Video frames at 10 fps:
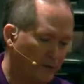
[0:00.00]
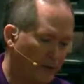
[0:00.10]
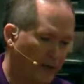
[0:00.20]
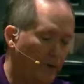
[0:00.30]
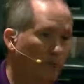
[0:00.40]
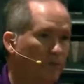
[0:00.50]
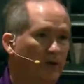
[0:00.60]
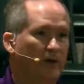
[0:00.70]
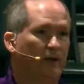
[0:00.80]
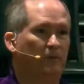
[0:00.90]
I hope
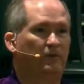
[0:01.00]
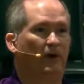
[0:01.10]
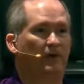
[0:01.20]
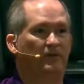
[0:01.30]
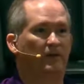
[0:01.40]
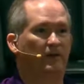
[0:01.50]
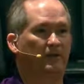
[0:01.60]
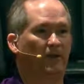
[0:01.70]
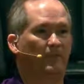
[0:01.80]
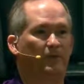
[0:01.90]
Jen and I, we try to set an
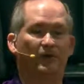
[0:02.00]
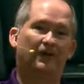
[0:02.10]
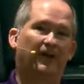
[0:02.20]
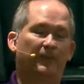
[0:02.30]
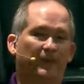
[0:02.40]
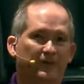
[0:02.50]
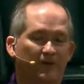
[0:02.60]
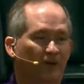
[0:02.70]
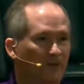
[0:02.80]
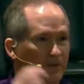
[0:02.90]
example, and you all help us,
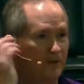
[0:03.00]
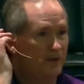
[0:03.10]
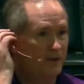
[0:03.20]
that